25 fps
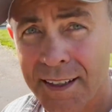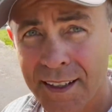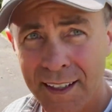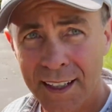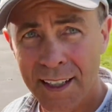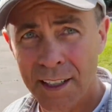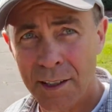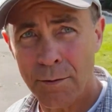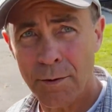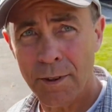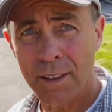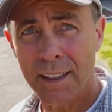
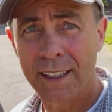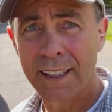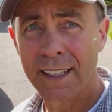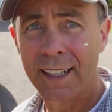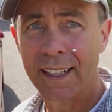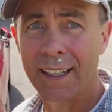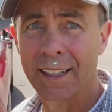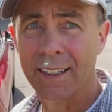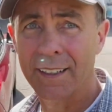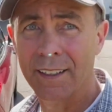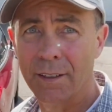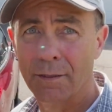that's really
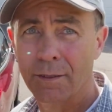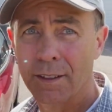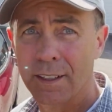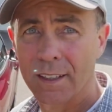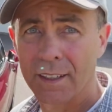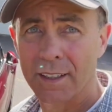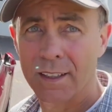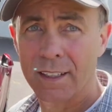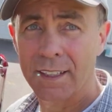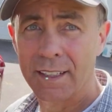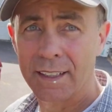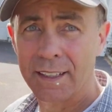it.
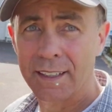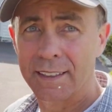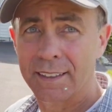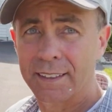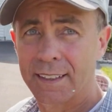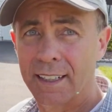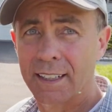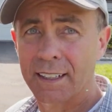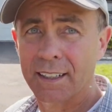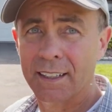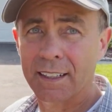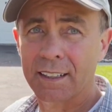This
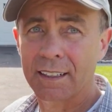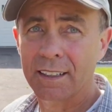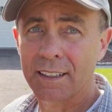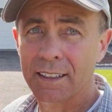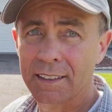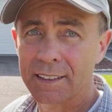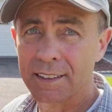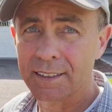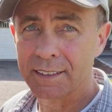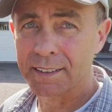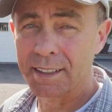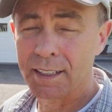side of the car
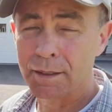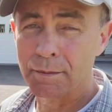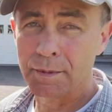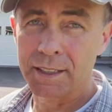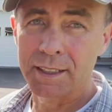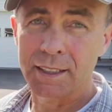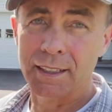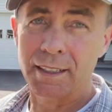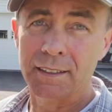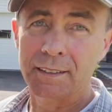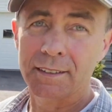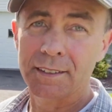is the same as
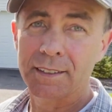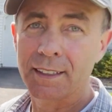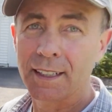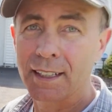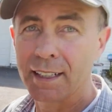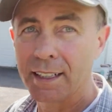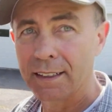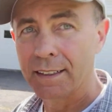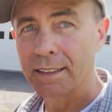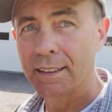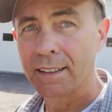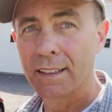the other
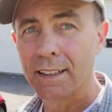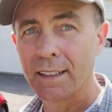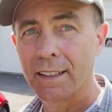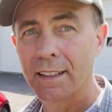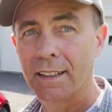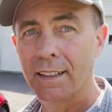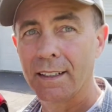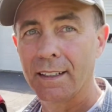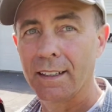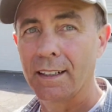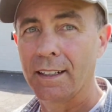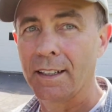side.
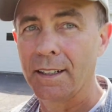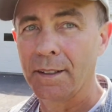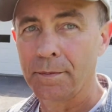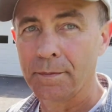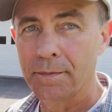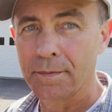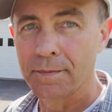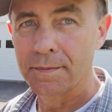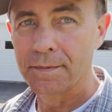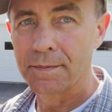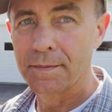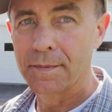
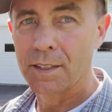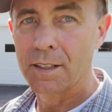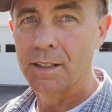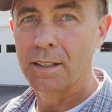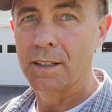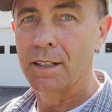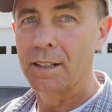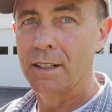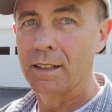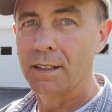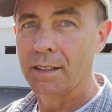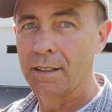
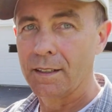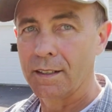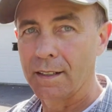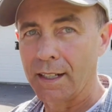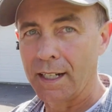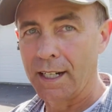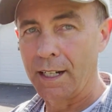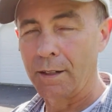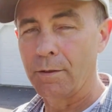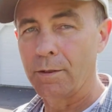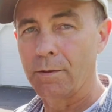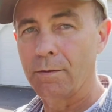
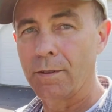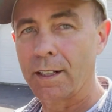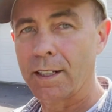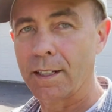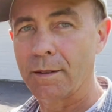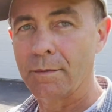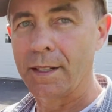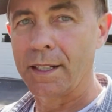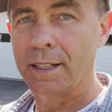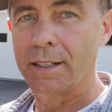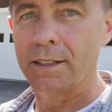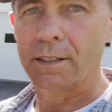I would
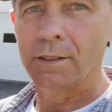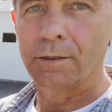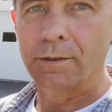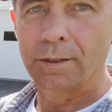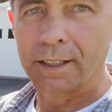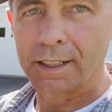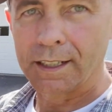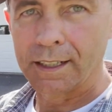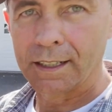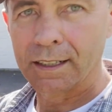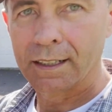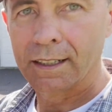recommend
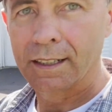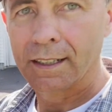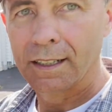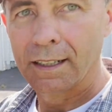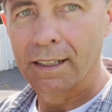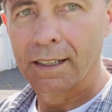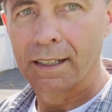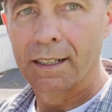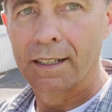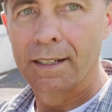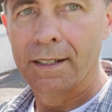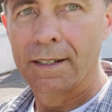doing
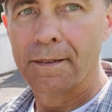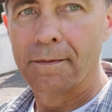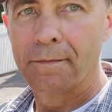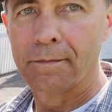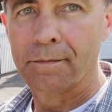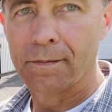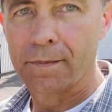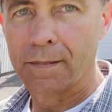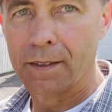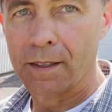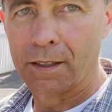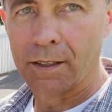
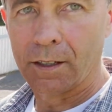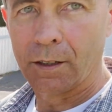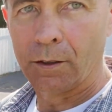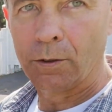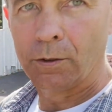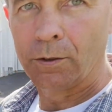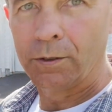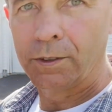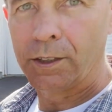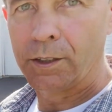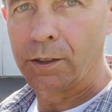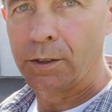the
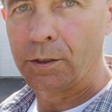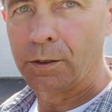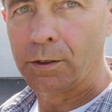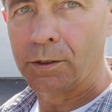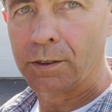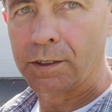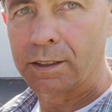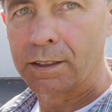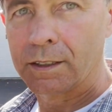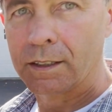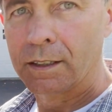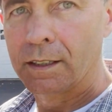whole
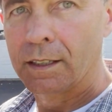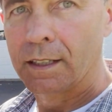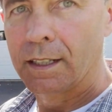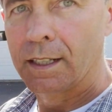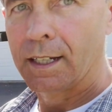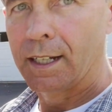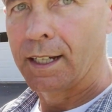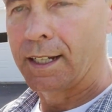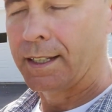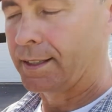nose, and